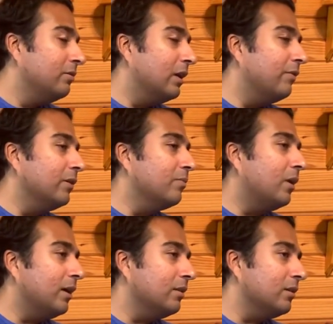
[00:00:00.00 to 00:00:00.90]
to having a
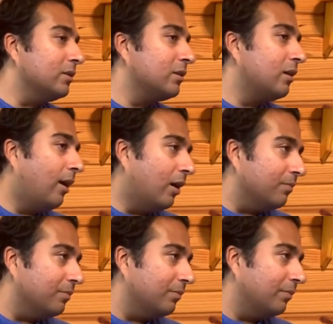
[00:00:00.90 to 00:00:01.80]
mind that is
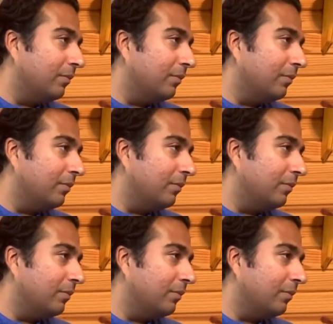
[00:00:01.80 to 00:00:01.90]
calm